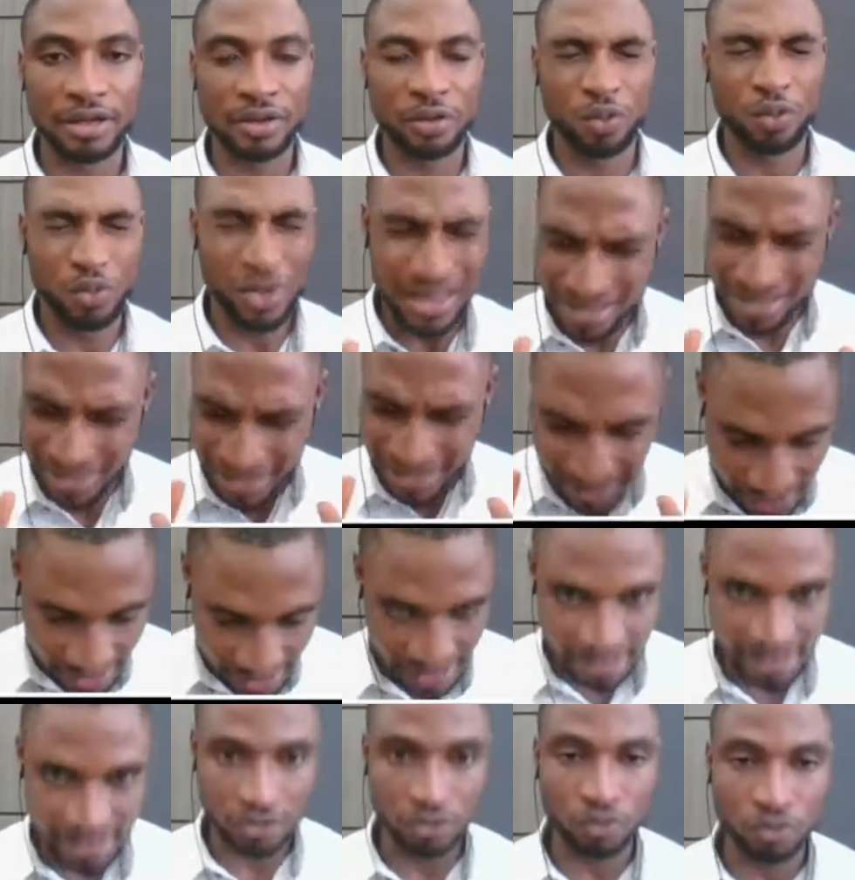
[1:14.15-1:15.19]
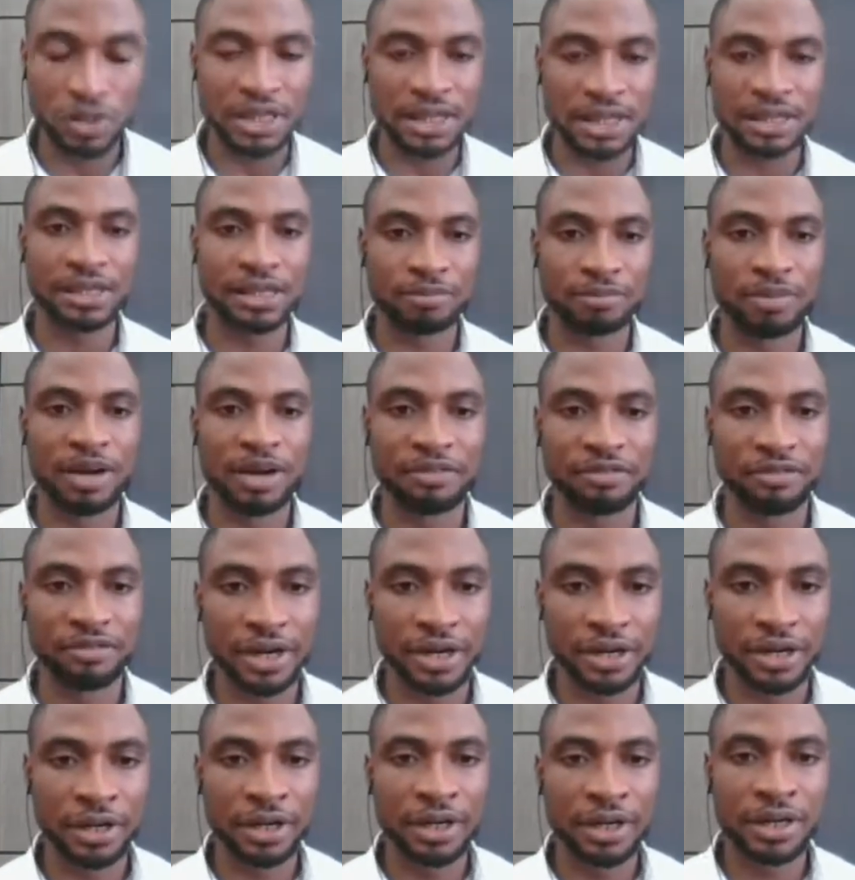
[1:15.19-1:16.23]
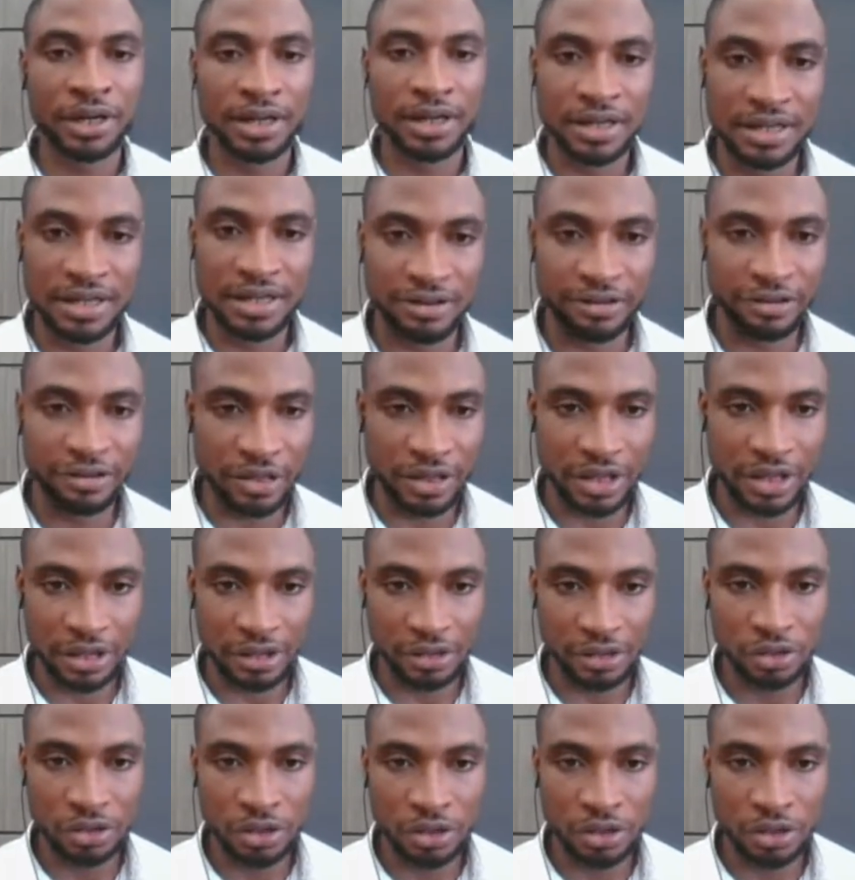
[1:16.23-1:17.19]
With ease, my friend, is everything.